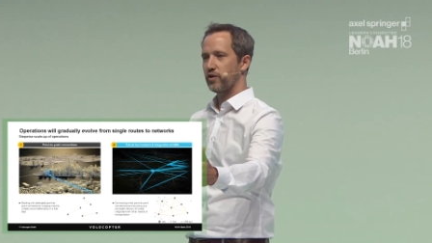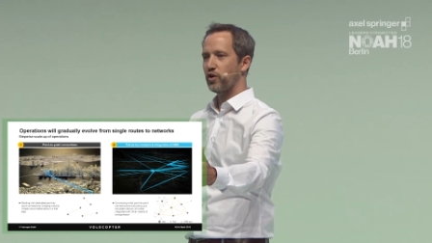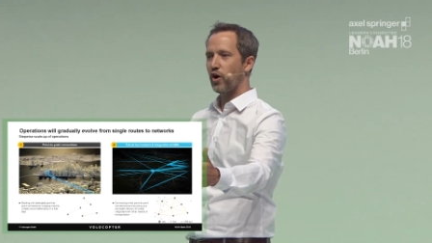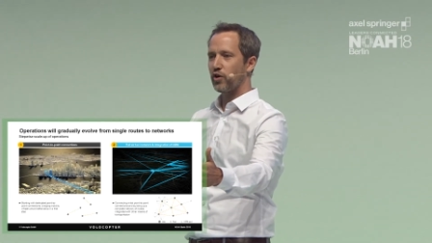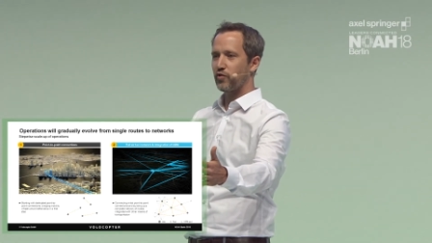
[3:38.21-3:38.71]

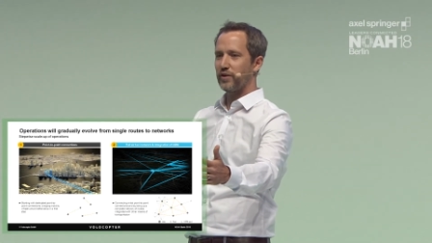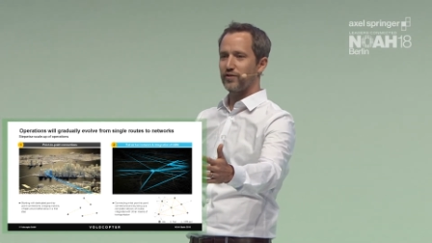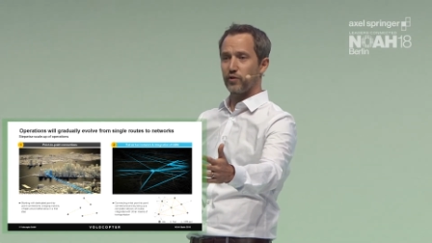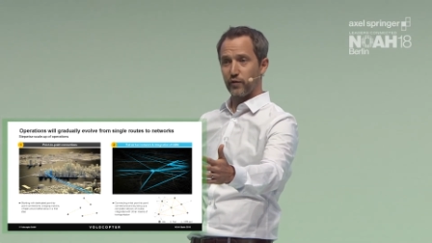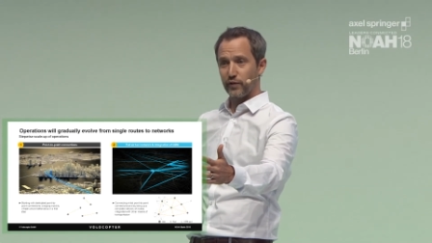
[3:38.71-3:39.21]
concrete
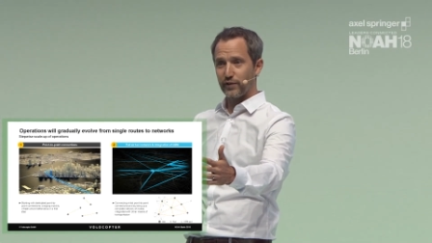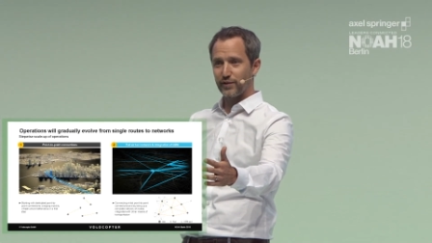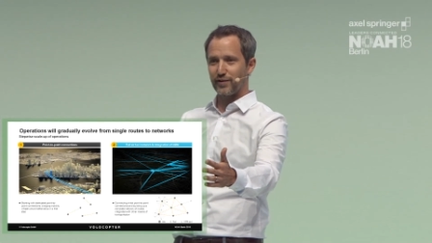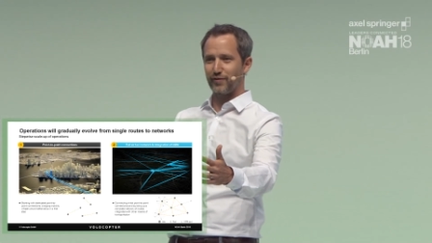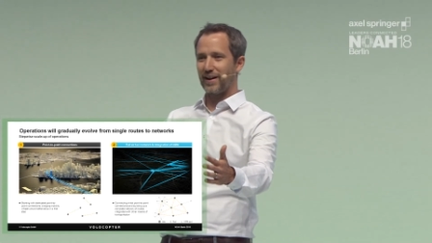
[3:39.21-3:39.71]
surface,
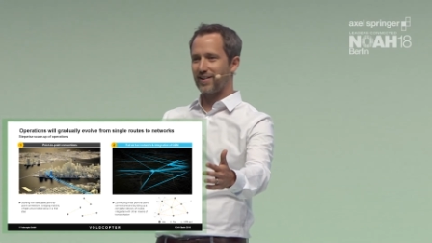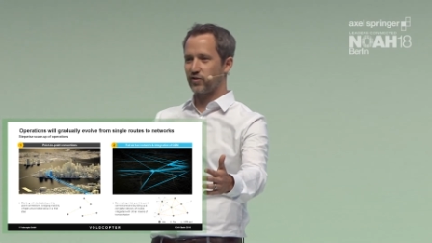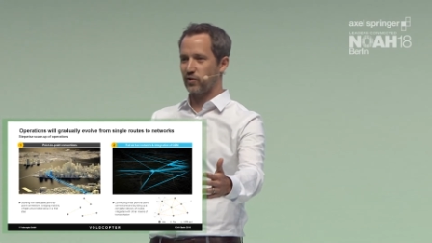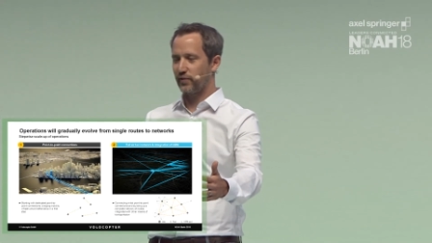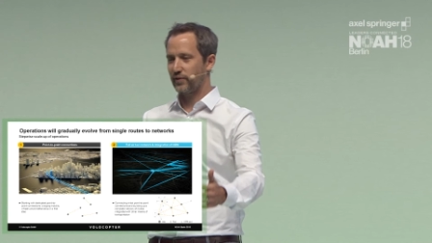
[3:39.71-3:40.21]
flat
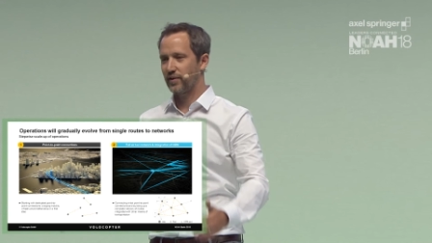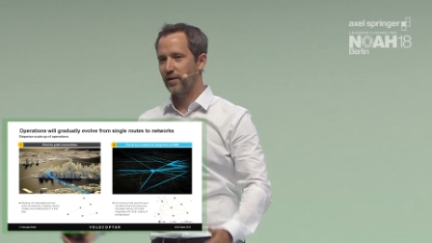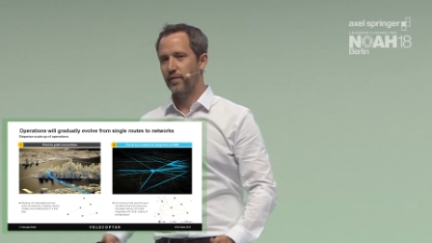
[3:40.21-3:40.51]
surface,